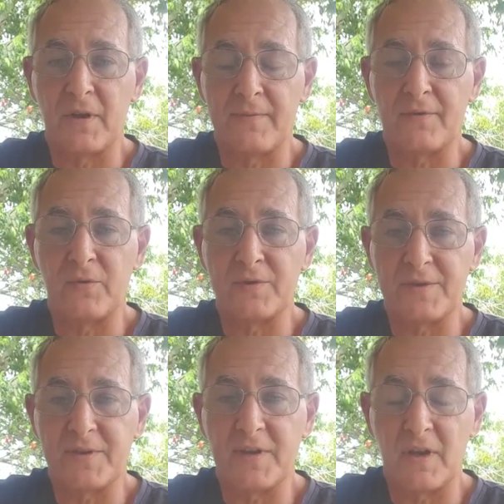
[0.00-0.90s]
lot of you
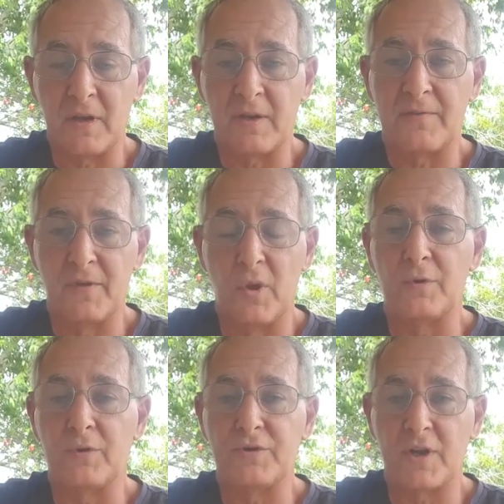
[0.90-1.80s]
would see a lot of
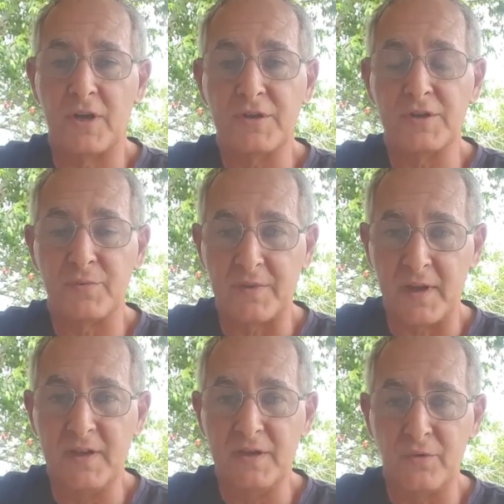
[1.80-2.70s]
phenomenal changes
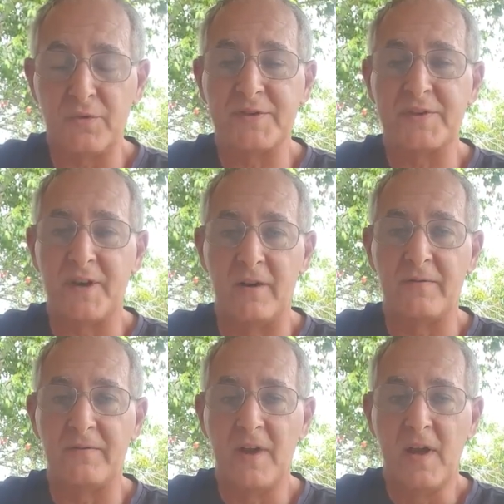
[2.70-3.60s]
within
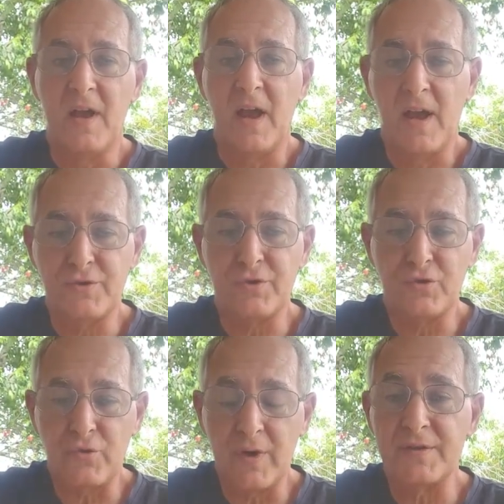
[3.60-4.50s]
yourself as
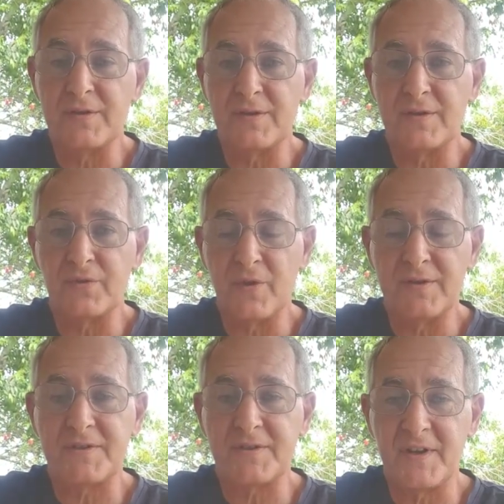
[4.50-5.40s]
you
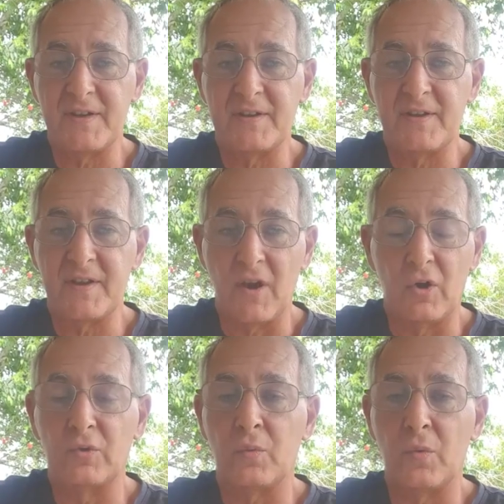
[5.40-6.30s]
transcend the
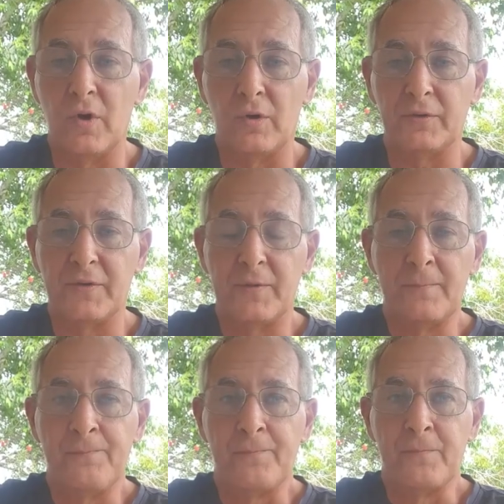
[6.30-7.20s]
old world.
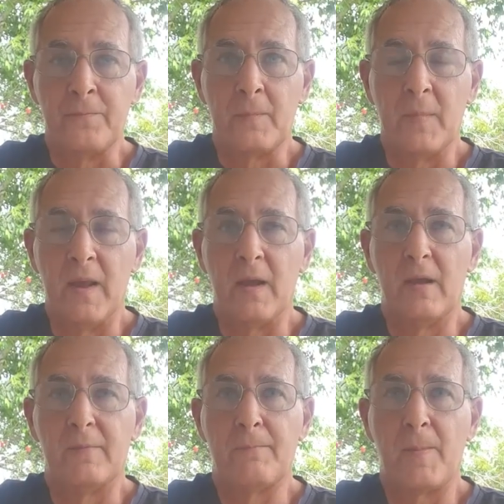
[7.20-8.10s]

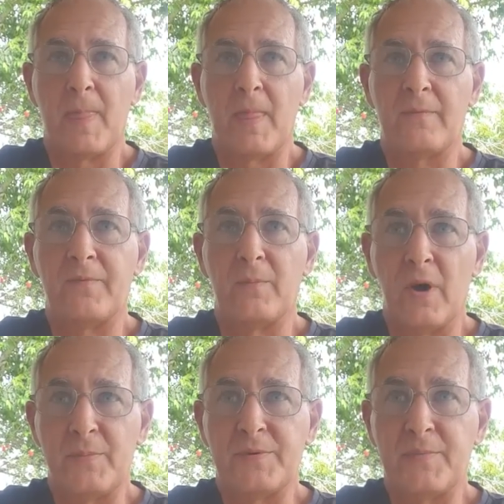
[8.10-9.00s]
Now, and from
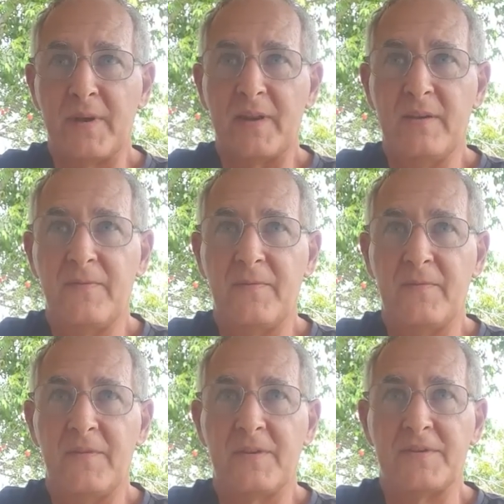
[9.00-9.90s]
my
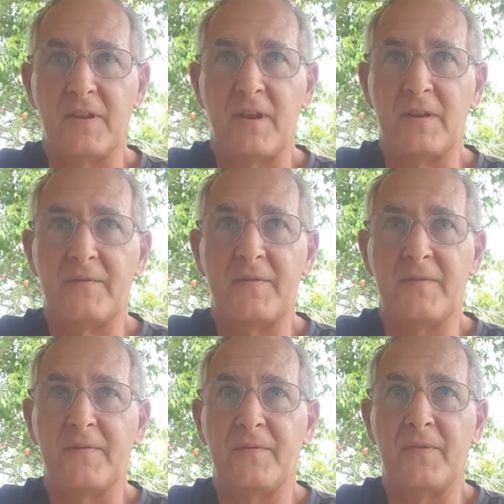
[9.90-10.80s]
perspective, there's a lot of
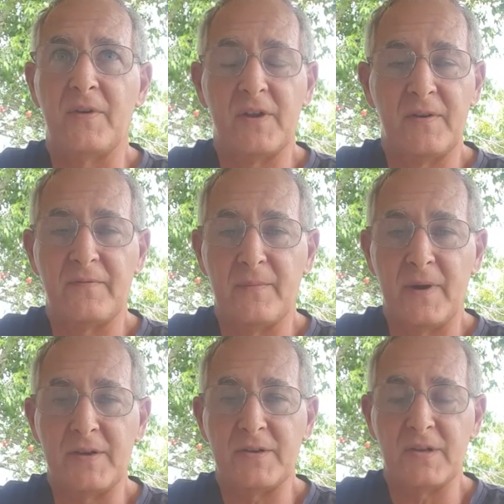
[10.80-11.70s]
different varying
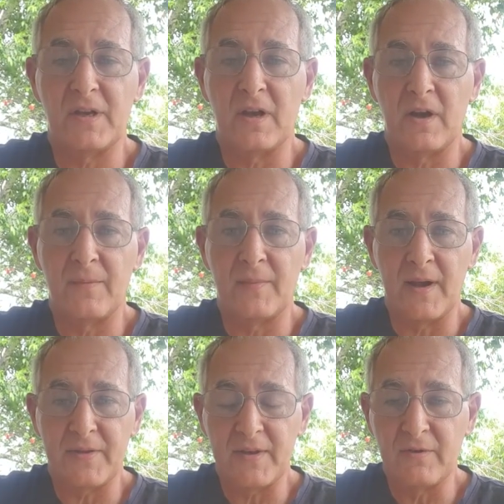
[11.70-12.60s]
information
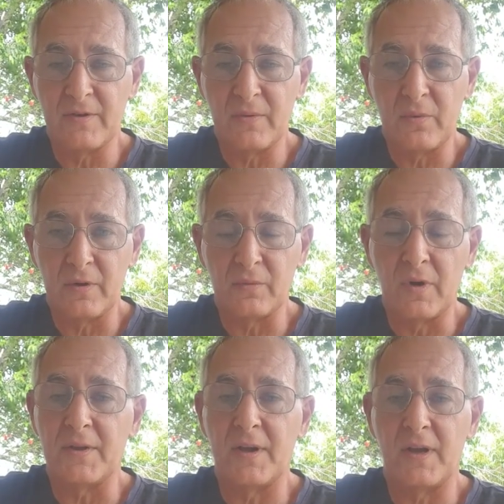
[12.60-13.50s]
out there in the world
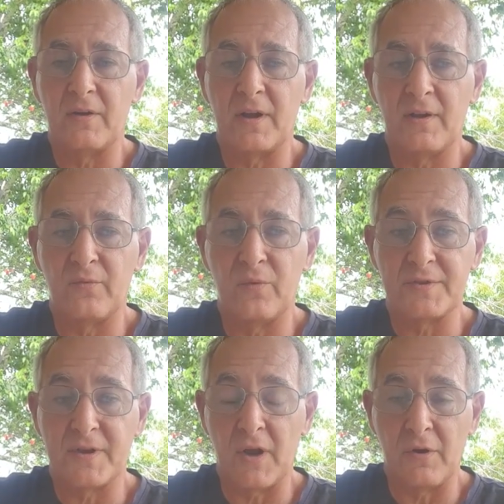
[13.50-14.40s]
right now, and
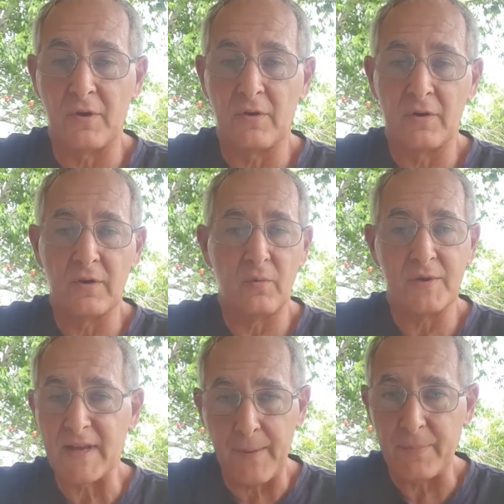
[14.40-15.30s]
what's going on and
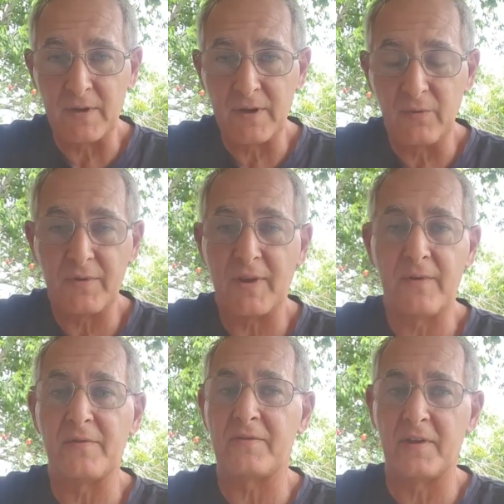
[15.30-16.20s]
what's happening with
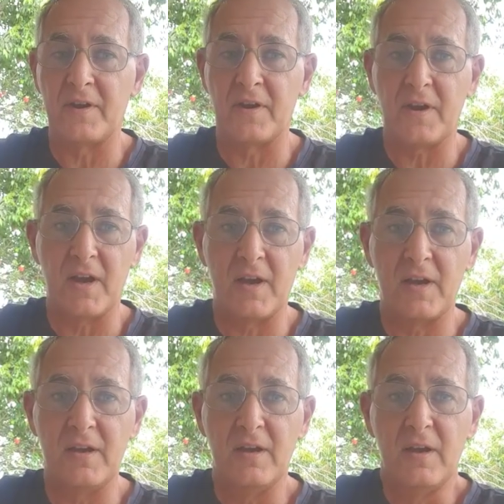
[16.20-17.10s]
everything, okay?